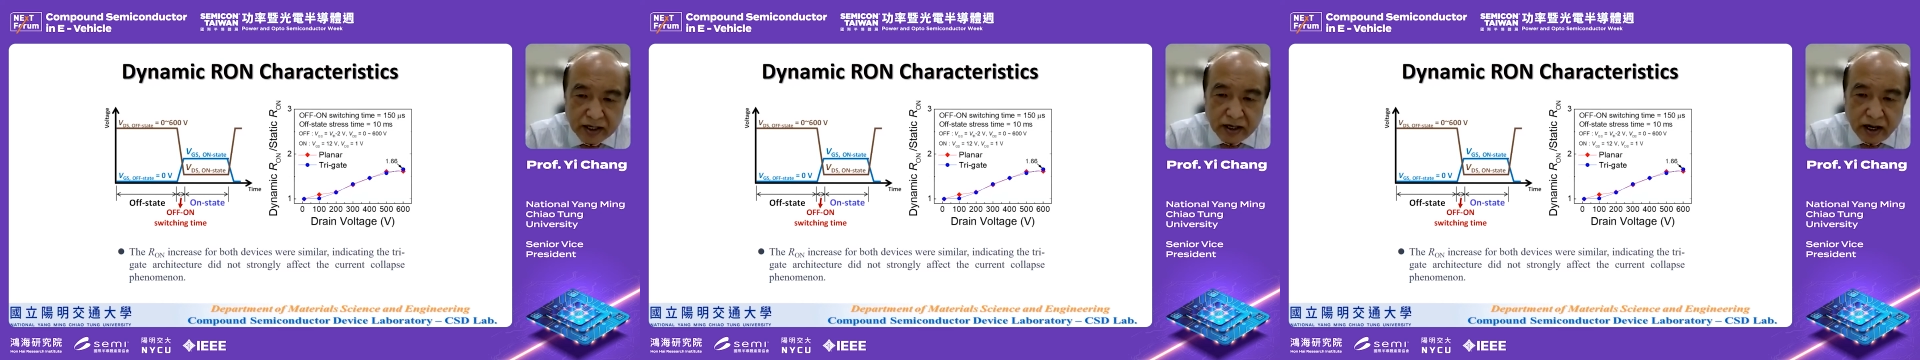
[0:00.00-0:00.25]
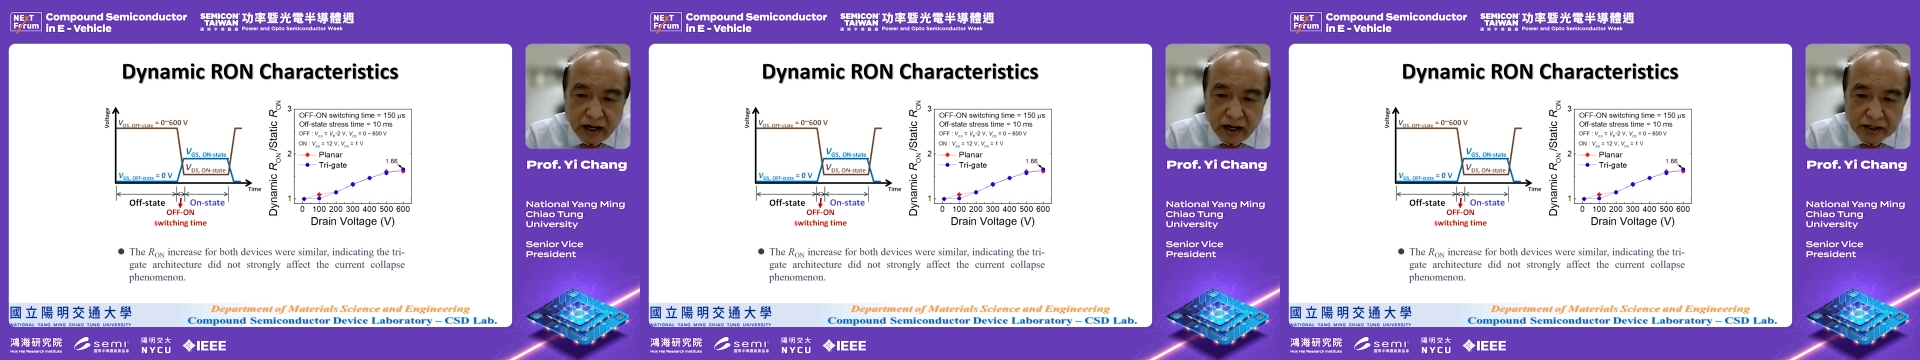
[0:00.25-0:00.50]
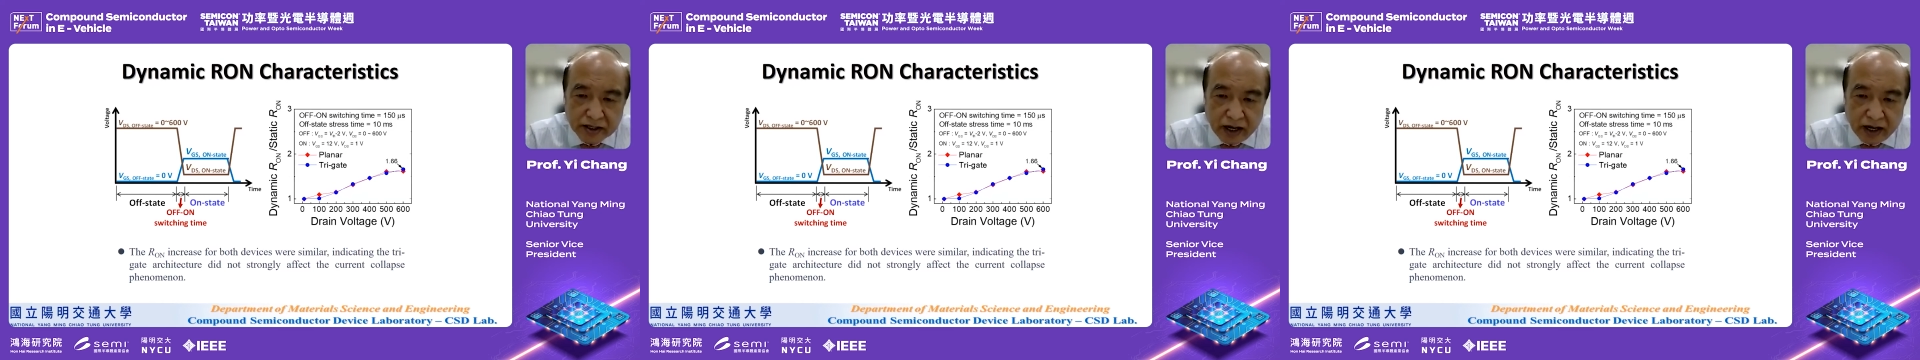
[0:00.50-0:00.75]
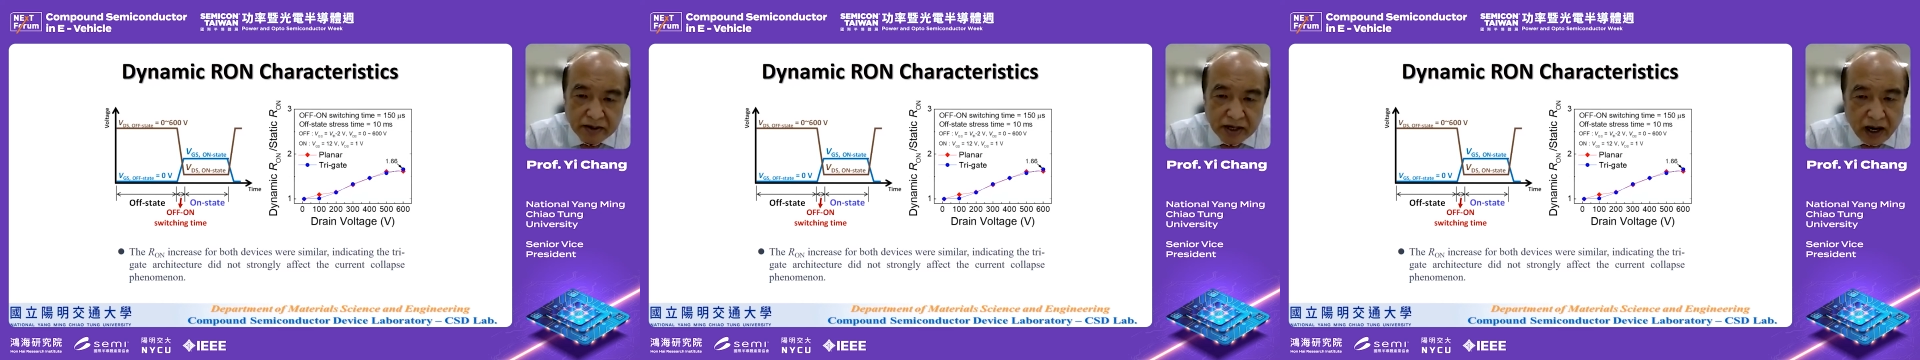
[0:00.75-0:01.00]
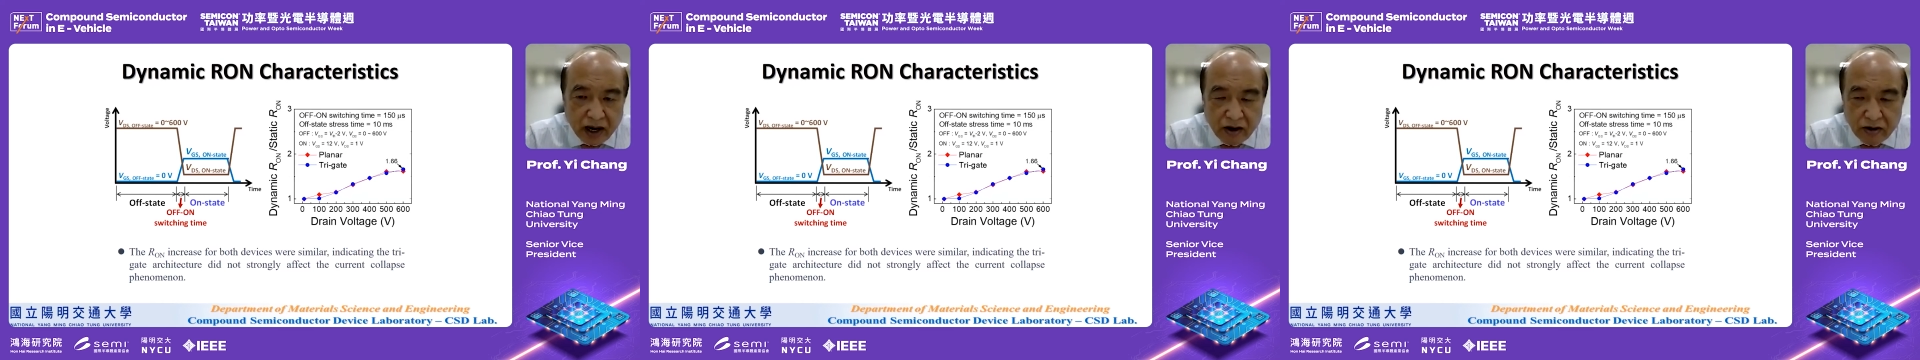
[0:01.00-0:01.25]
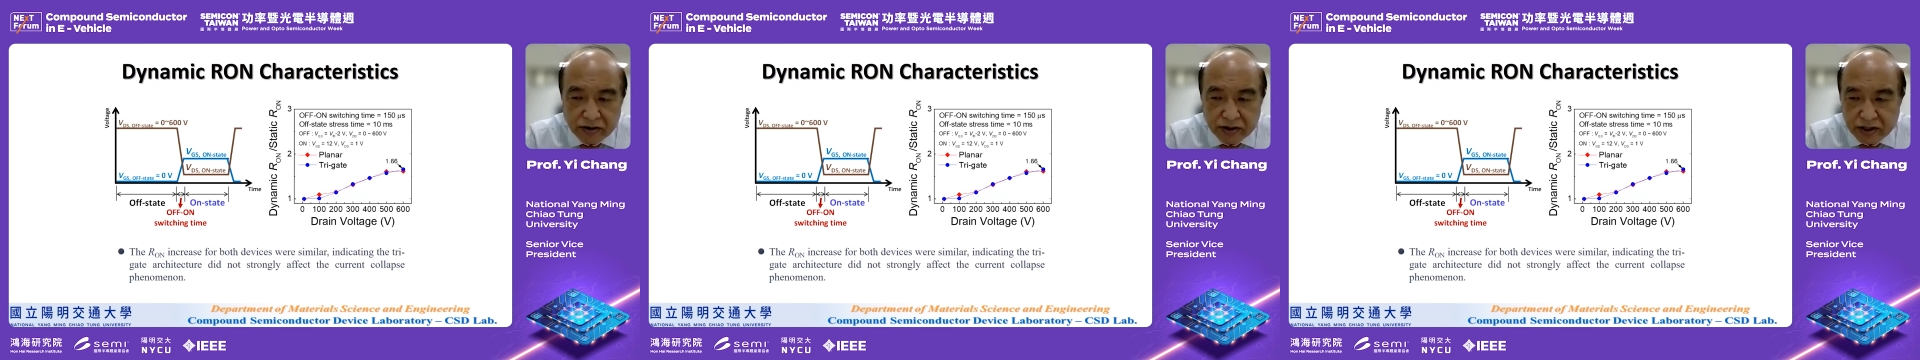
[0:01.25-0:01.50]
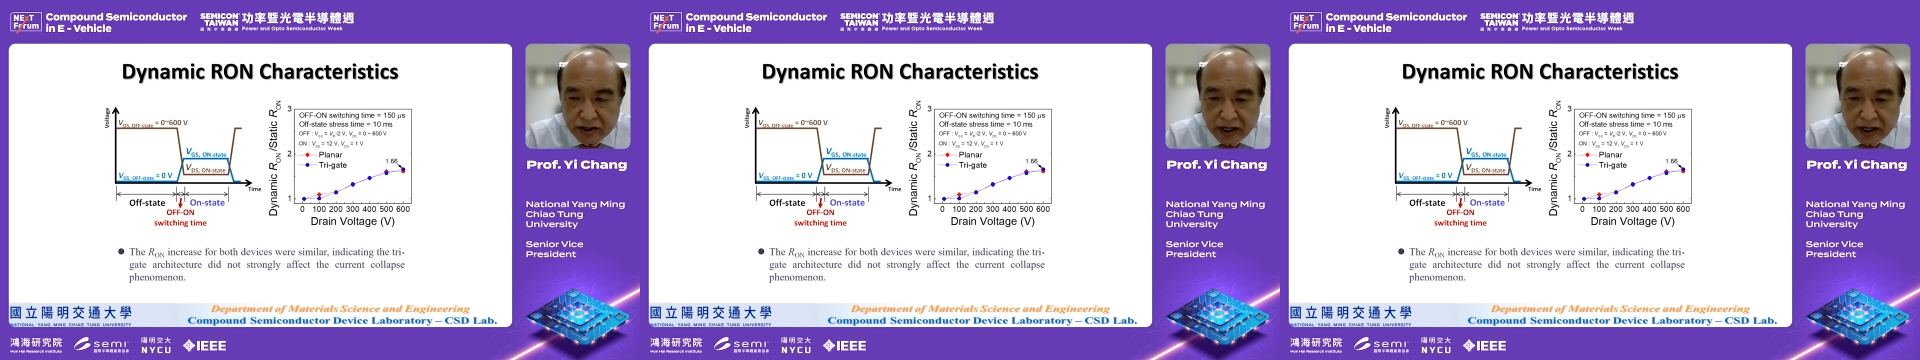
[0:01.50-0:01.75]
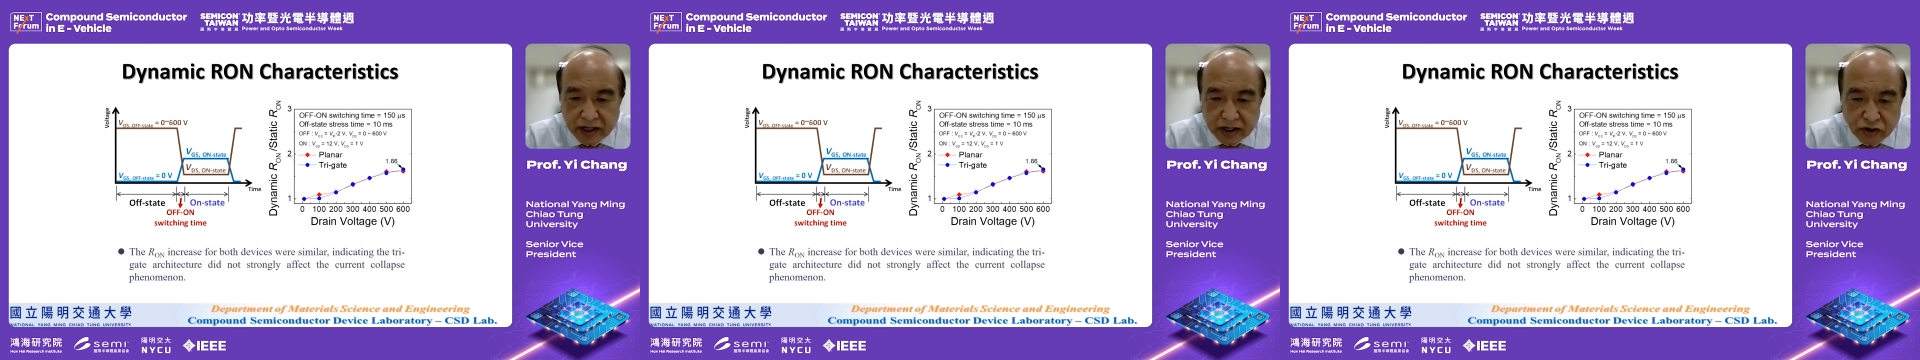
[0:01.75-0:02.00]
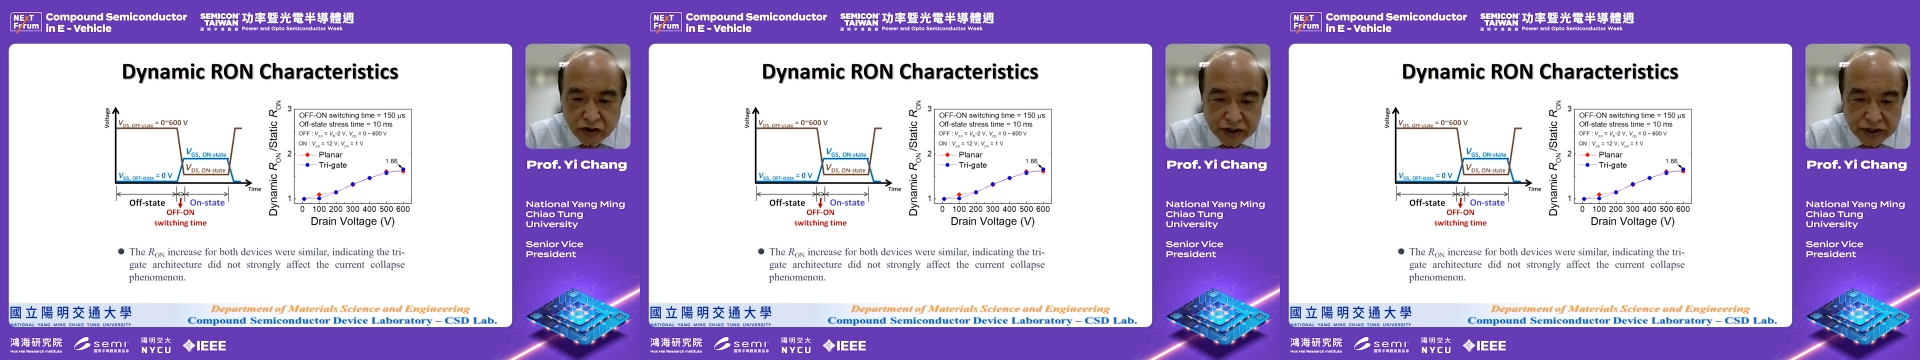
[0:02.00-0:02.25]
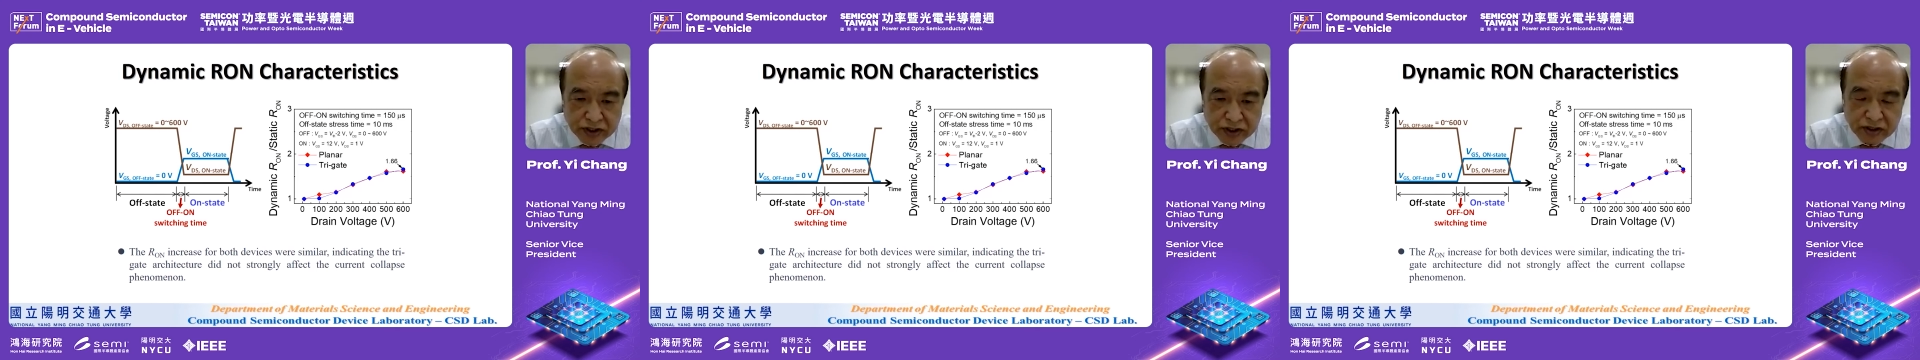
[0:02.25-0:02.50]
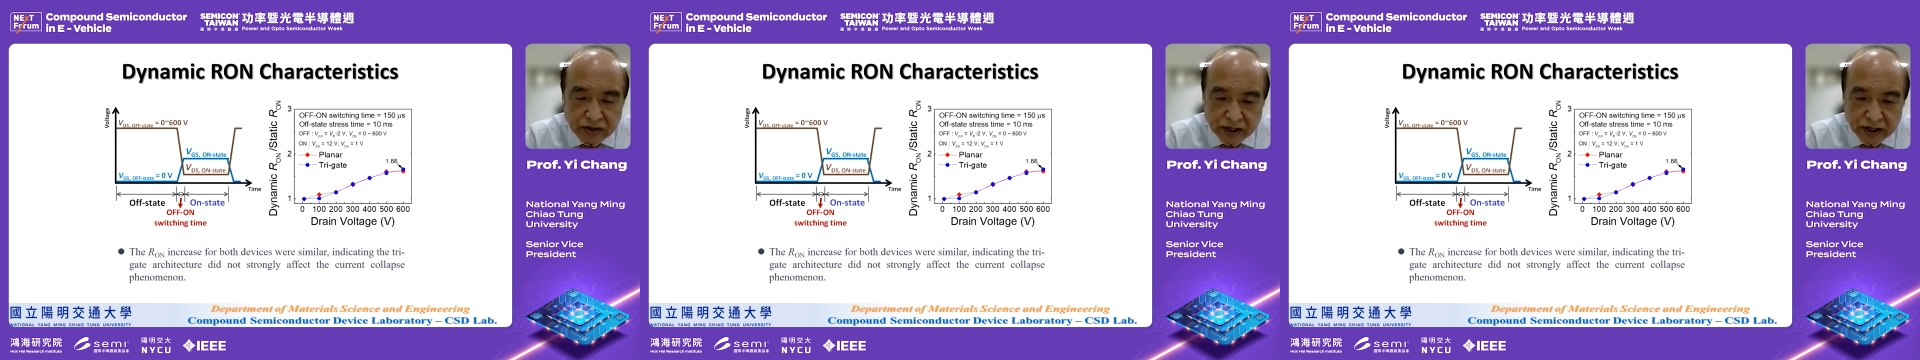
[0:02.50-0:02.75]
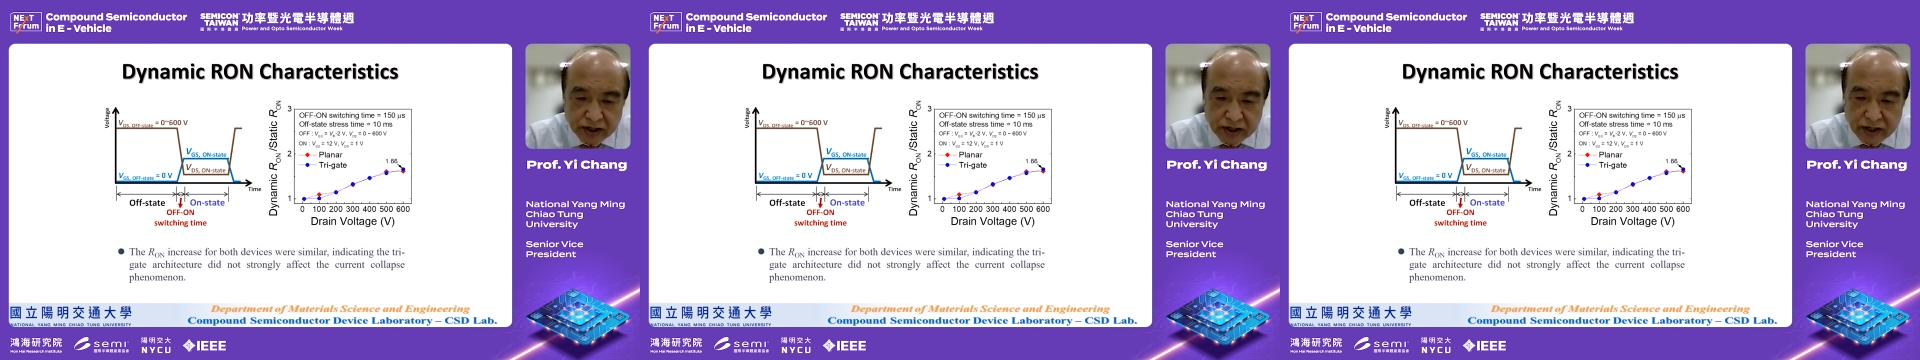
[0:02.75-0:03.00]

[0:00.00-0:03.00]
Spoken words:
the dynamic our own dynamic increase. Okay.